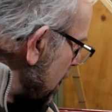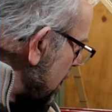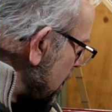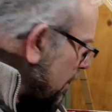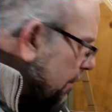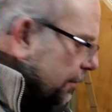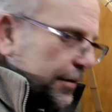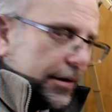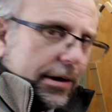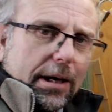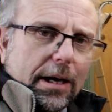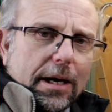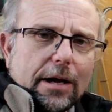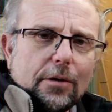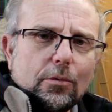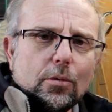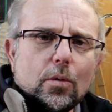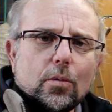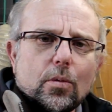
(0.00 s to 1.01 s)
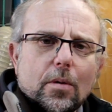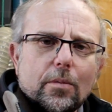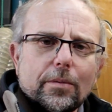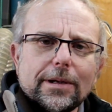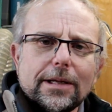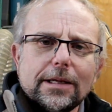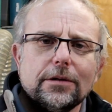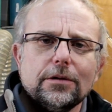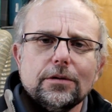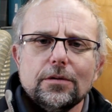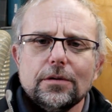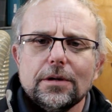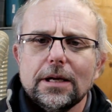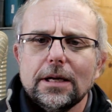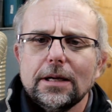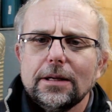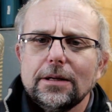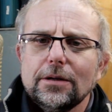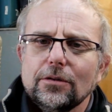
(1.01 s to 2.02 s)
Okay, well what we need to do
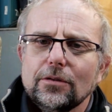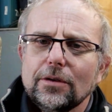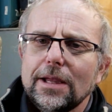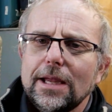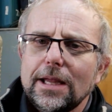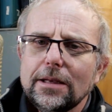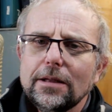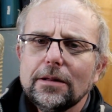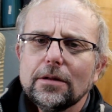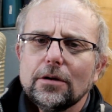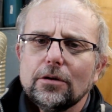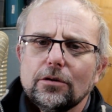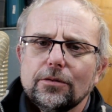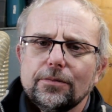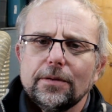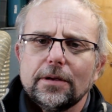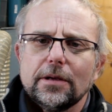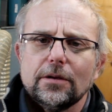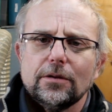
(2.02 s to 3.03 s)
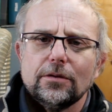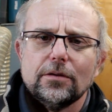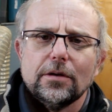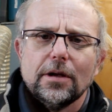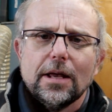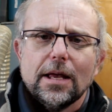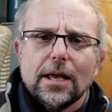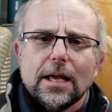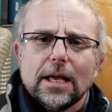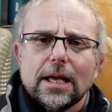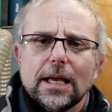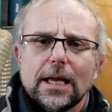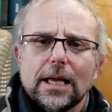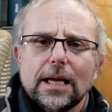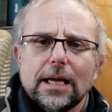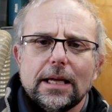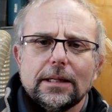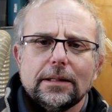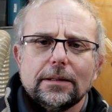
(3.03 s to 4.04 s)
now is enter those figures,
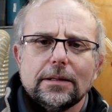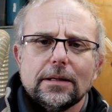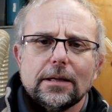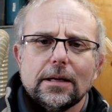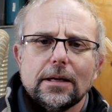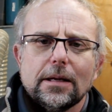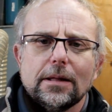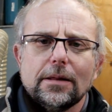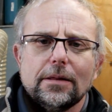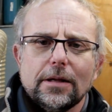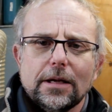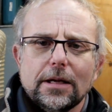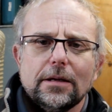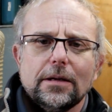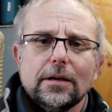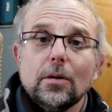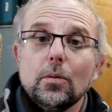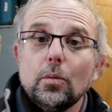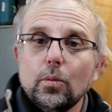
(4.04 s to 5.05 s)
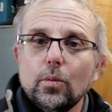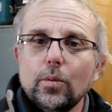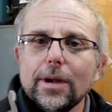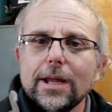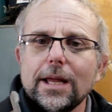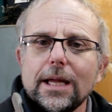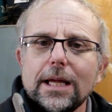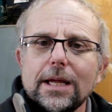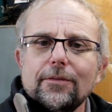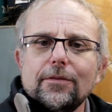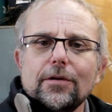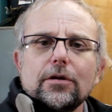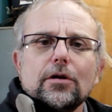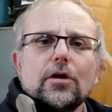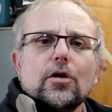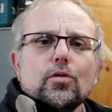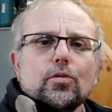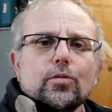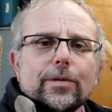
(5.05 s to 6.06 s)
and then we can give it
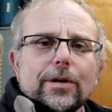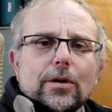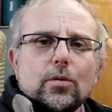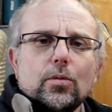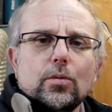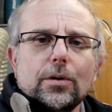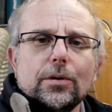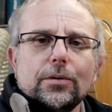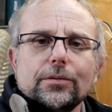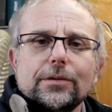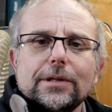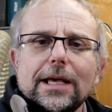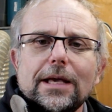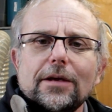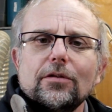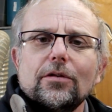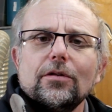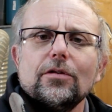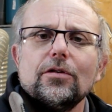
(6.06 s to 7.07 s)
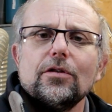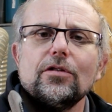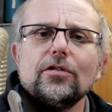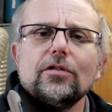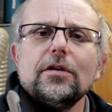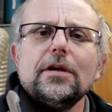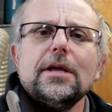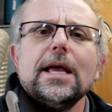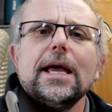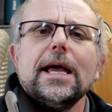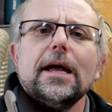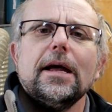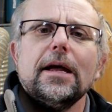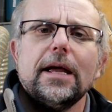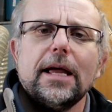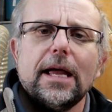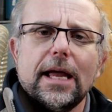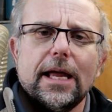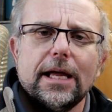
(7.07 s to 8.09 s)
a real world test and just see how
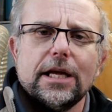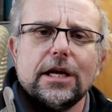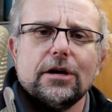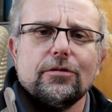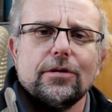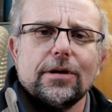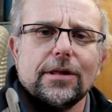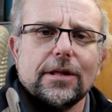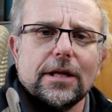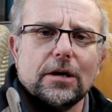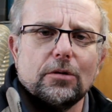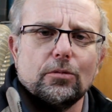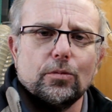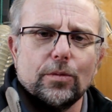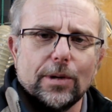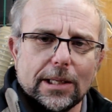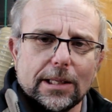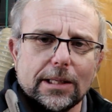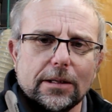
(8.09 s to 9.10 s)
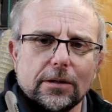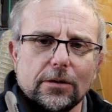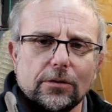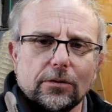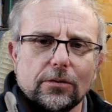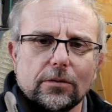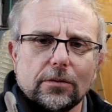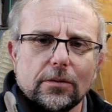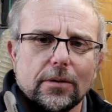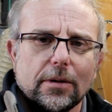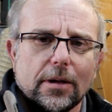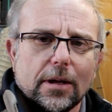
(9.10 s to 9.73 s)
accurate that really is.